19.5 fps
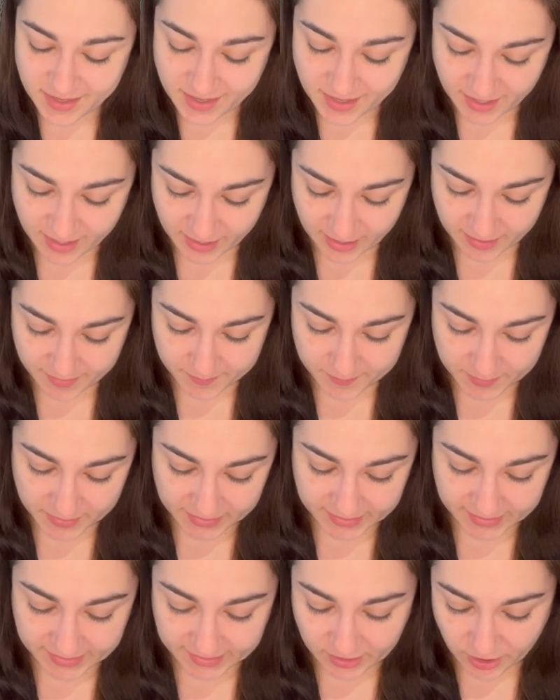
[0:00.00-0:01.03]

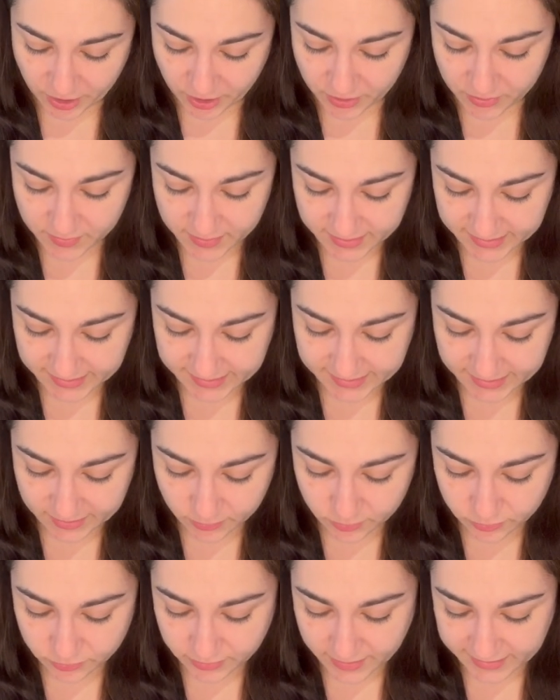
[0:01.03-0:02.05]
So
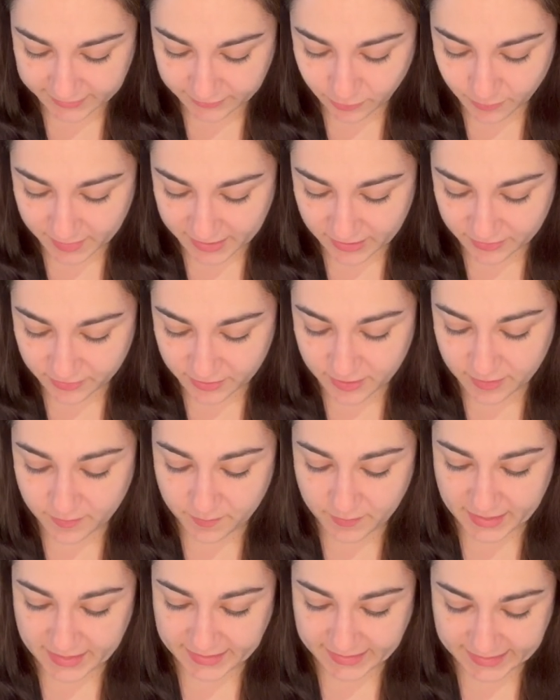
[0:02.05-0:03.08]
single transformation
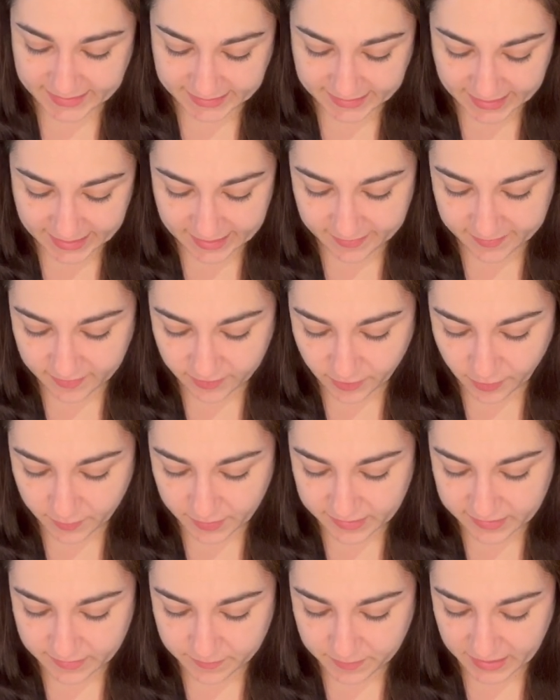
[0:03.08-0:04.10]
means it's either
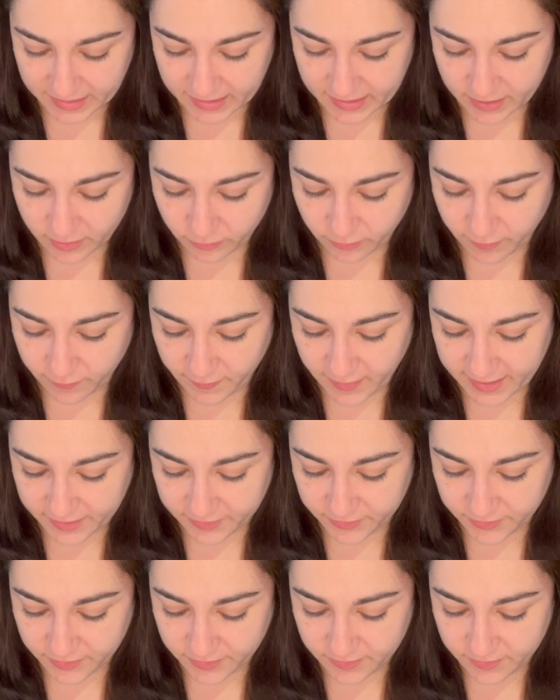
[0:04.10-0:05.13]
going to be a
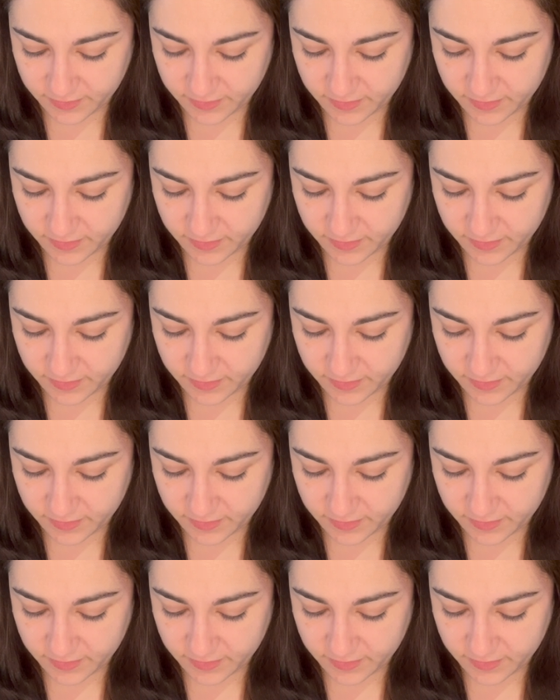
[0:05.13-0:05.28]
reflection,